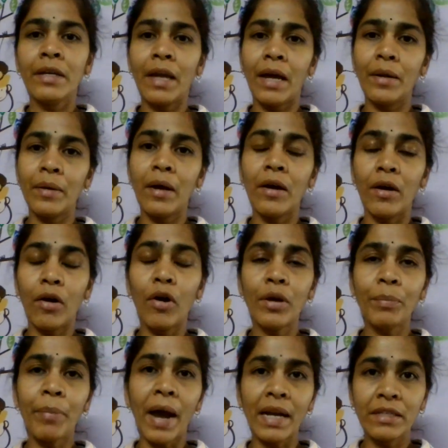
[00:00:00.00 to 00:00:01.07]
can
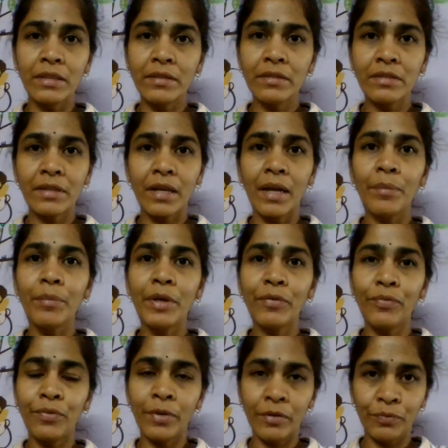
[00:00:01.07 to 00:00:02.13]
or patterns can
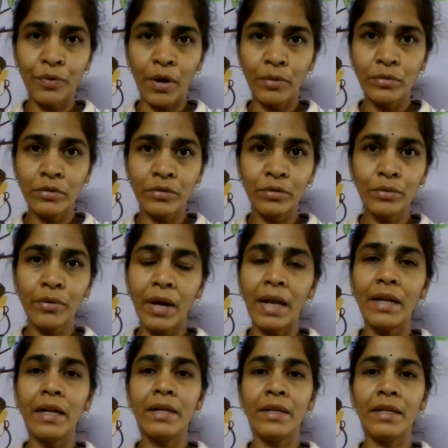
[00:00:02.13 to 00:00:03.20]
be found through
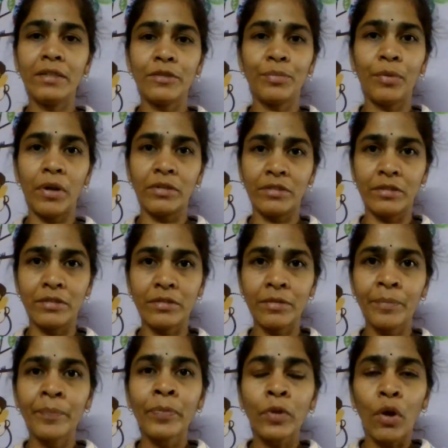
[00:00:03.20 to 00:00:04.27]
analytics process.